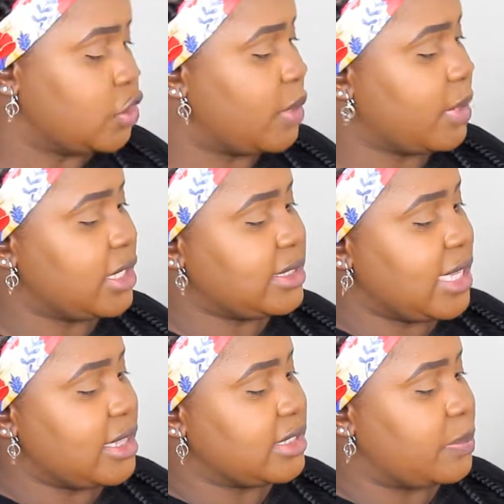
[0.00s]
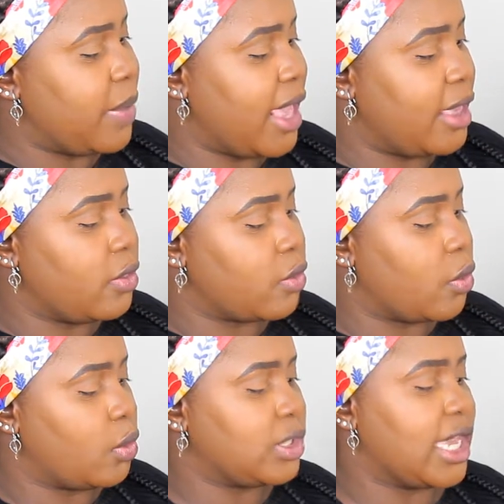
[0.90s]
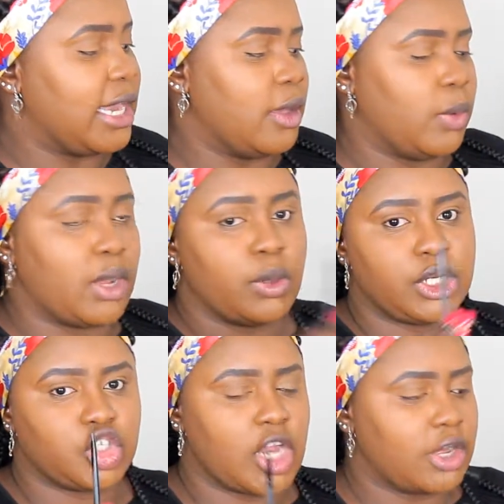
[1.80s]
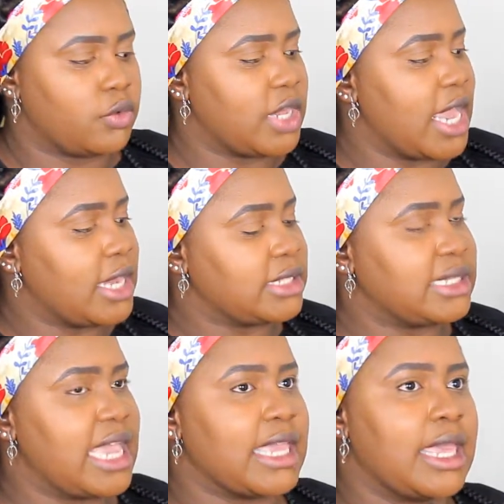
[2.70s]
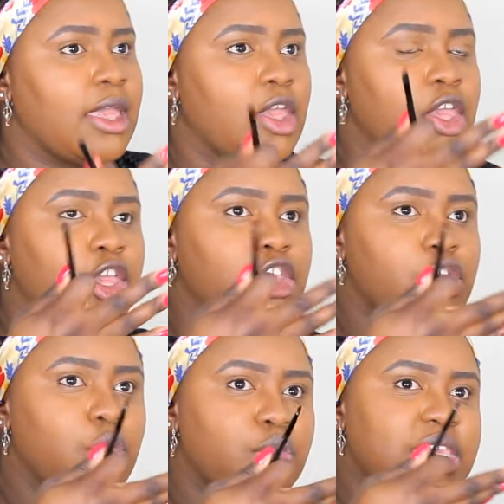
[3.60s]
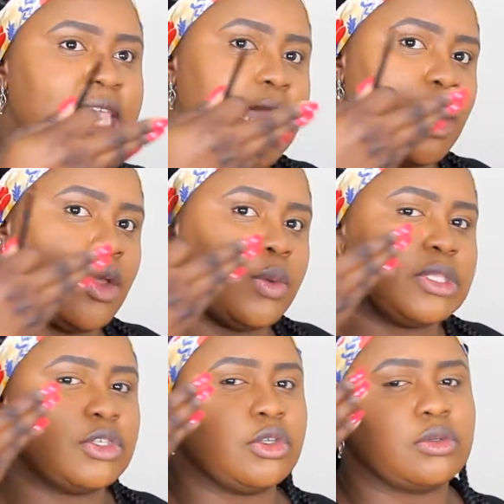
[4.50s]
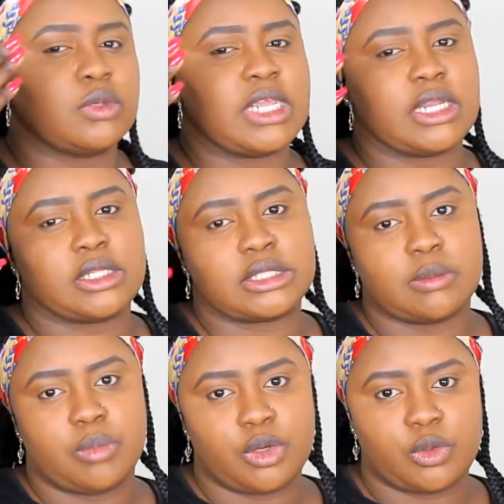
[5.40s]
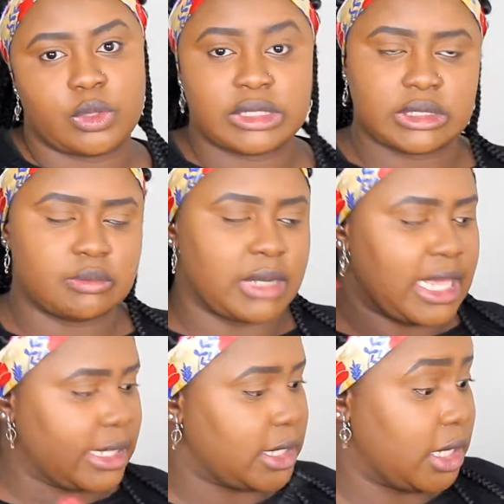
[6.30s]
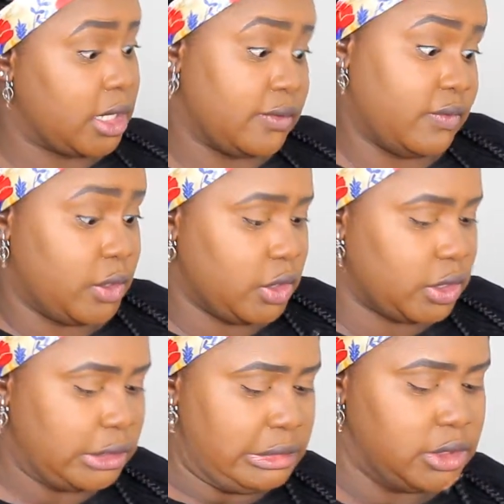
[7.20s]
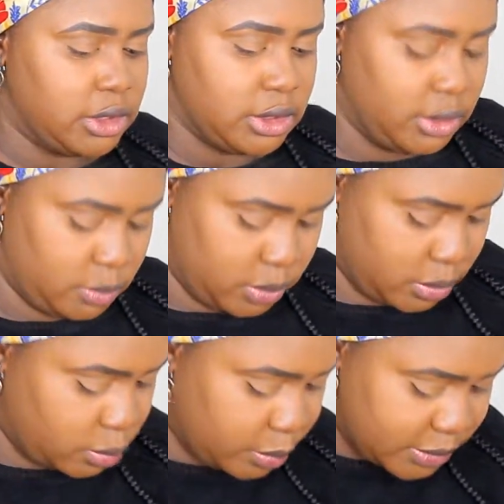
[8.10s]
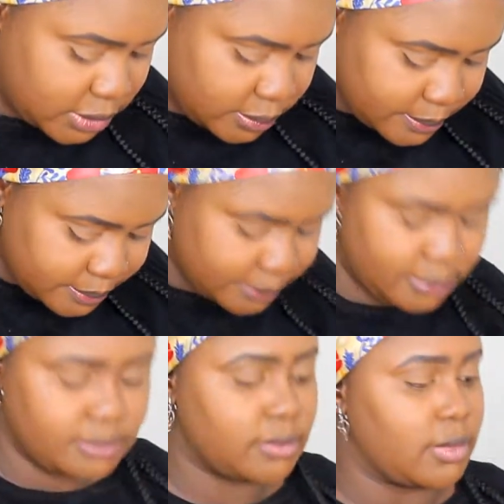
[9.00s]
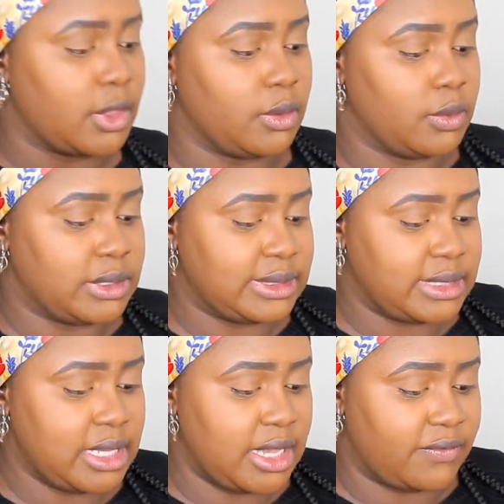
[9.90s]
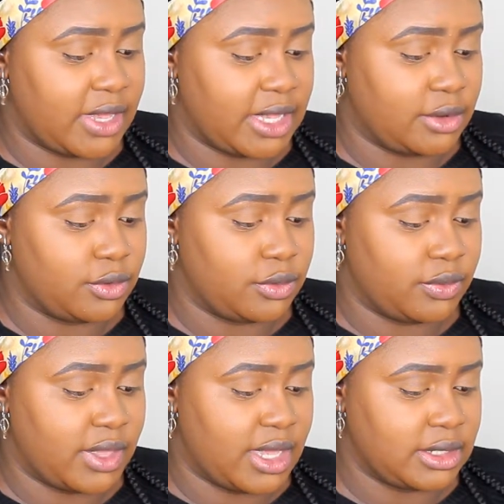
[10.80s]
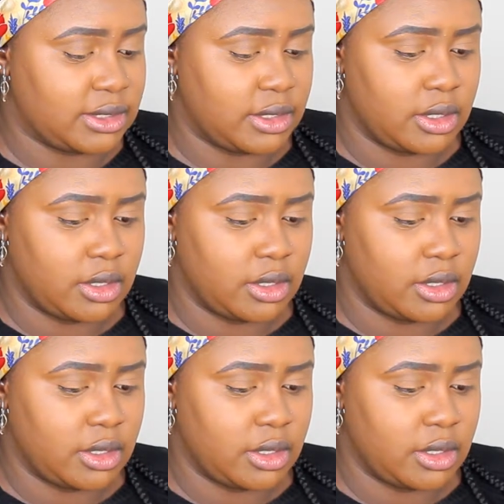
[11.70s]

So I'm going to take this pale gold color. What I want to try create is like a, you know, yellow into green into blue into black kind of look. Well, oops. We'll see if I can do that.